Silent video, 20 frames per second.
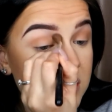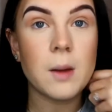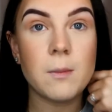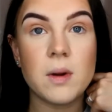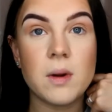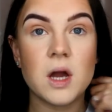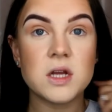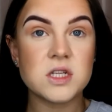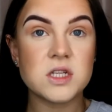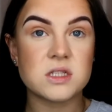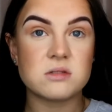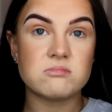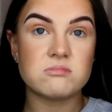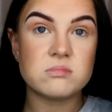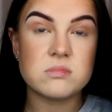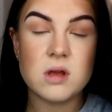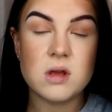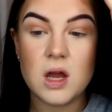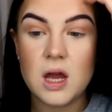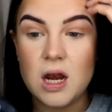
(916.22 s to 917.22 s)
Um, I just,
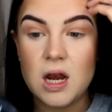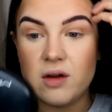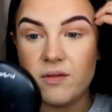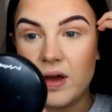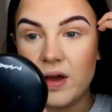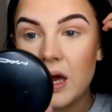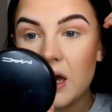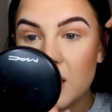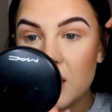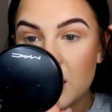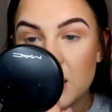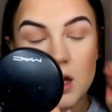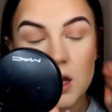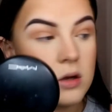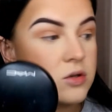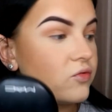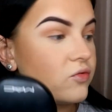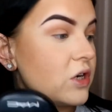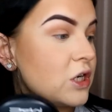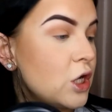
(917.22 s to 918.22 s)
I love it. It
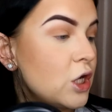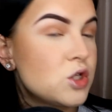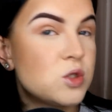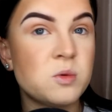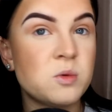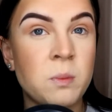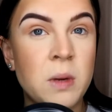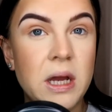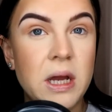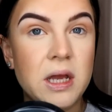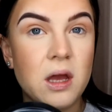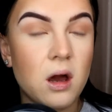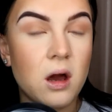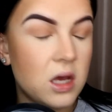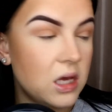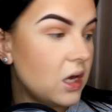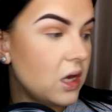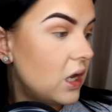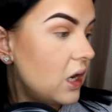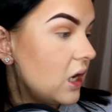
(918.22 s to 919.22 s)
goes really nice with my
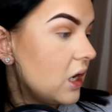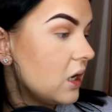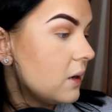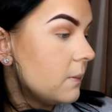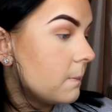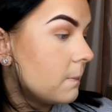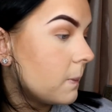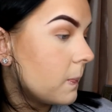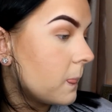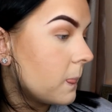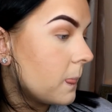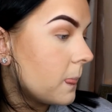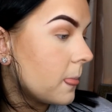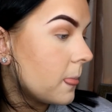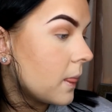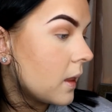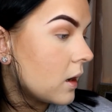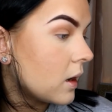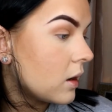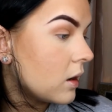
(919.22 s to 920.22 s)
eye colour.
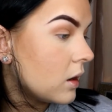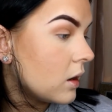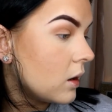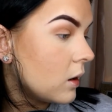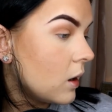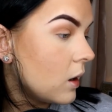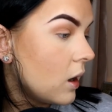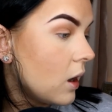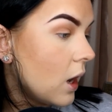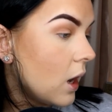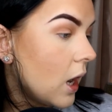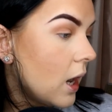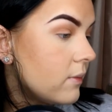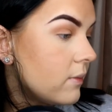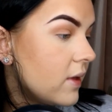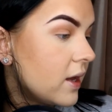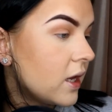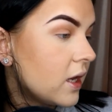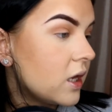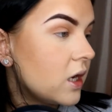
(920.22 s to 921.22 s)

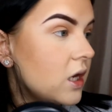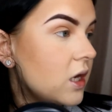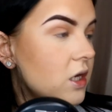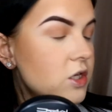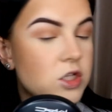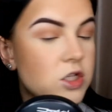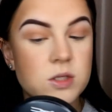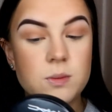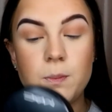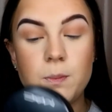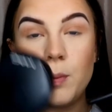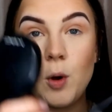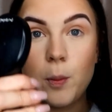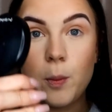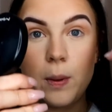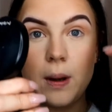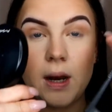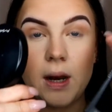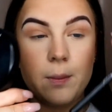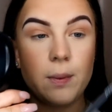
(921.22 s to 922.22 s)
I'm then going to just
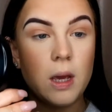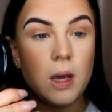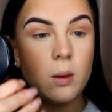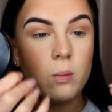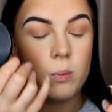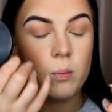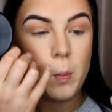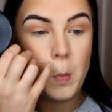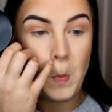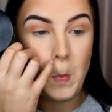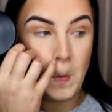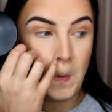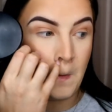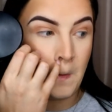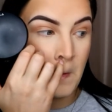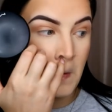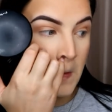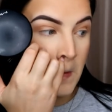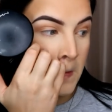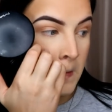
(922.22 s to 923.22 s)
pop a little bit
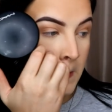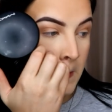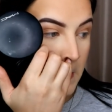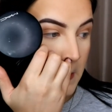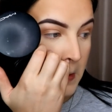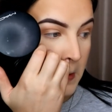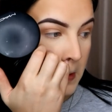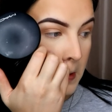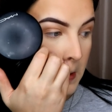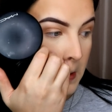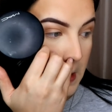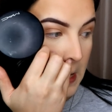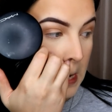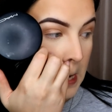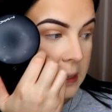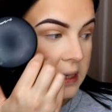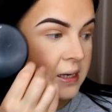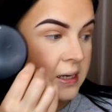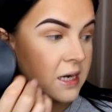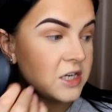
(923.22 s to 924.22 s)

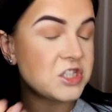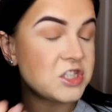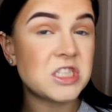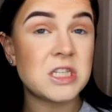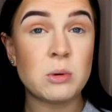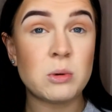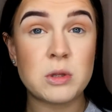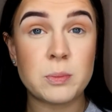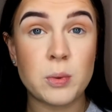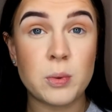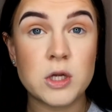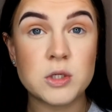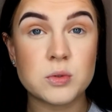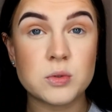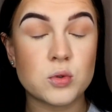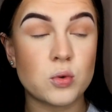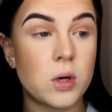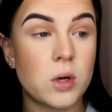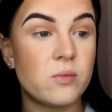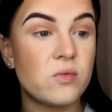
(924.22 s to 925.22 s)
I didn't actually say what the brush
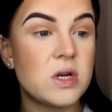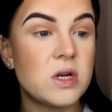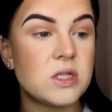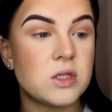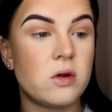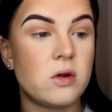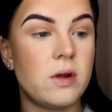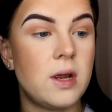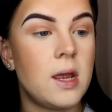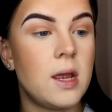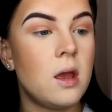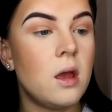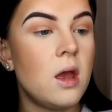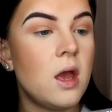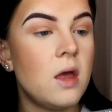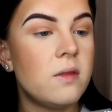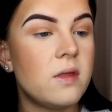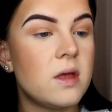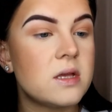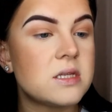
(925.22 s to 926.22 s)
was called, I'm really sorry.
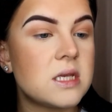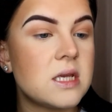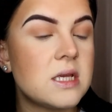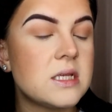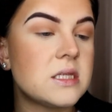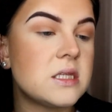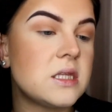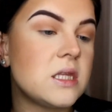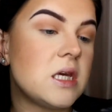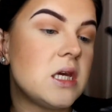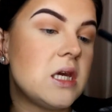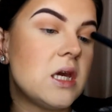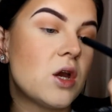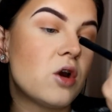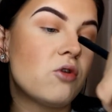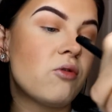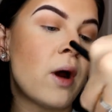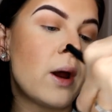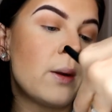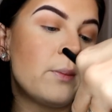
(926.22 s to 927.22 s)
This is the
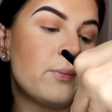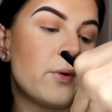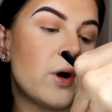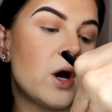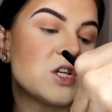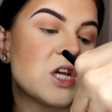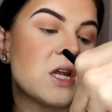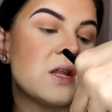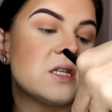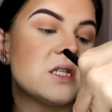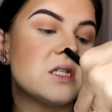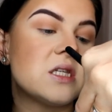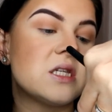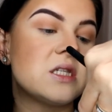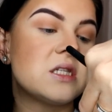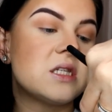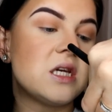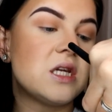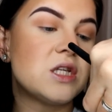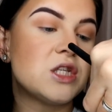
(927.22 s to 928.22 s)
Crime Brush, and it's the
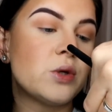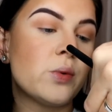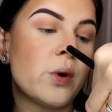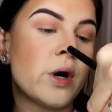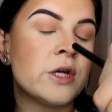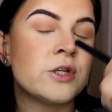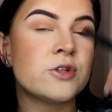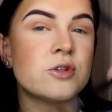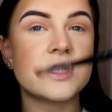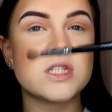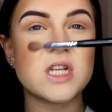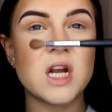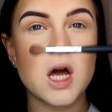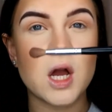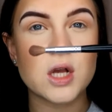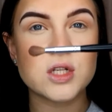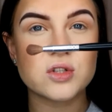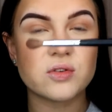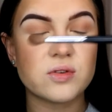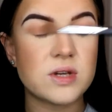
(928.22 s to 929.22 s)
C two hundred
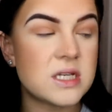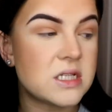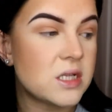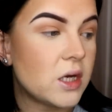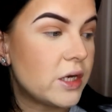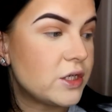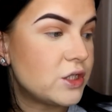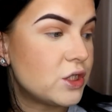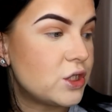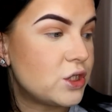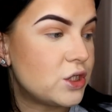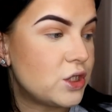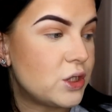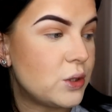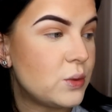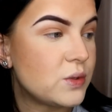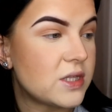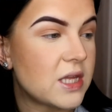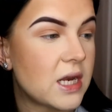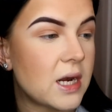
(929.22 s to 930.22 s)
Deluxe Crease that I just
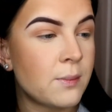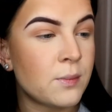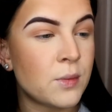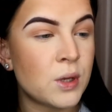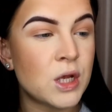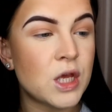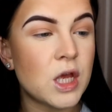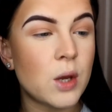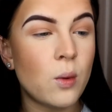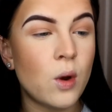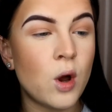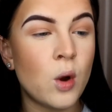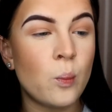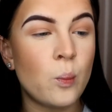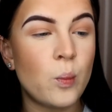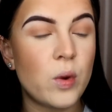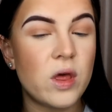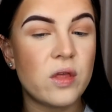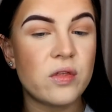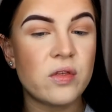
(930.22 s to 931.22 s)
used. Then I'm going to go
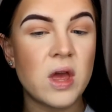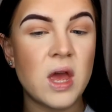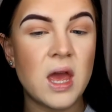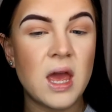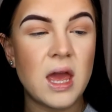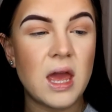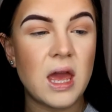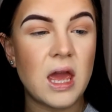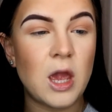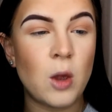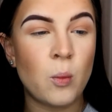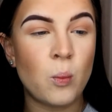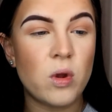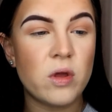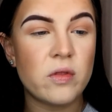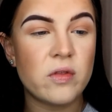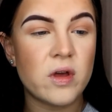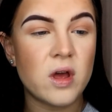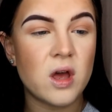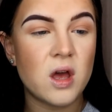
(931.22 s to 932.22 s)
on with in
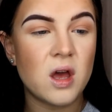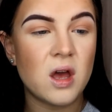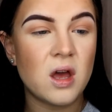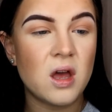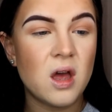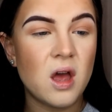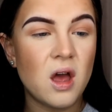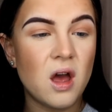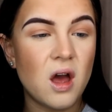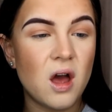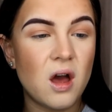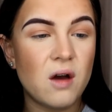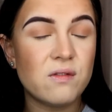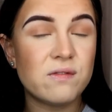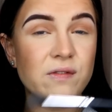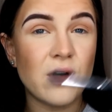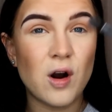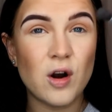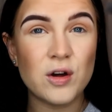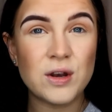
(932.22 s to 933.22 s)
with a, a
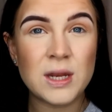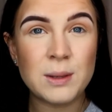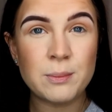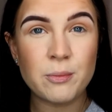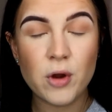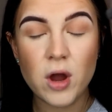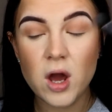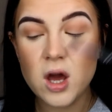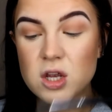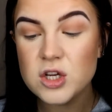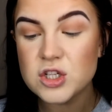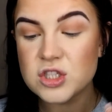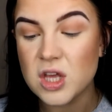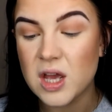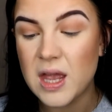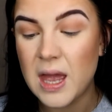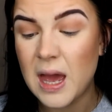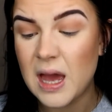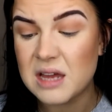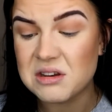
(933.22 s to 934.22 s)
Varney brush
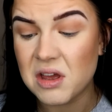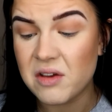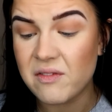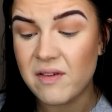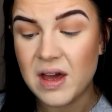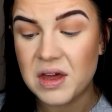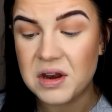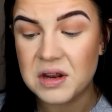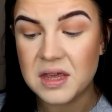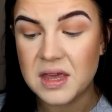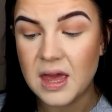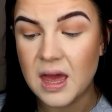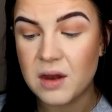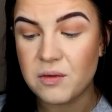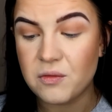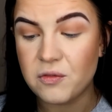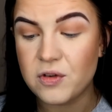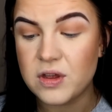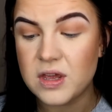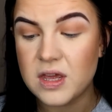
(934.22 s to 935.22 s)
that I had, I've had
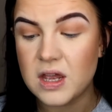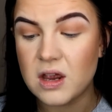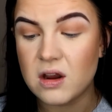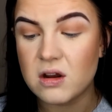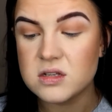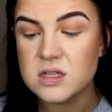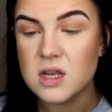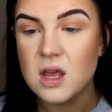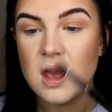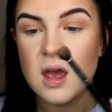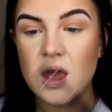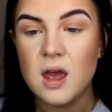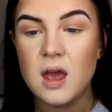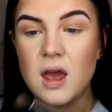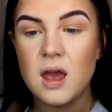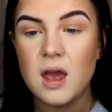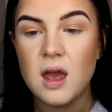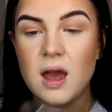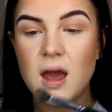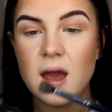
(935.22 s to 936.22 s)
again for years.
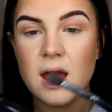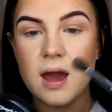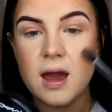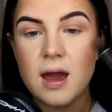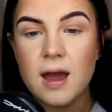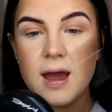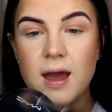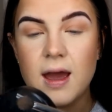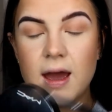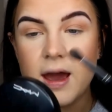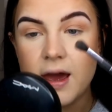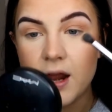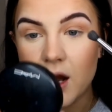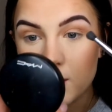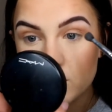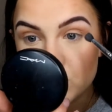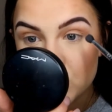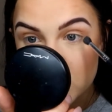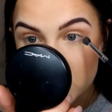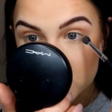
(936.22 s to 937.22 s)
And
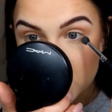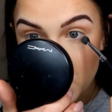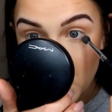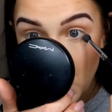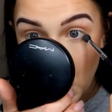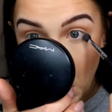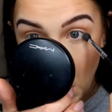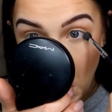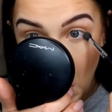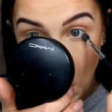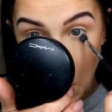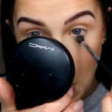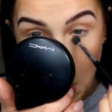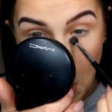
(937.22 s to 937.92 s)
I'm just going to...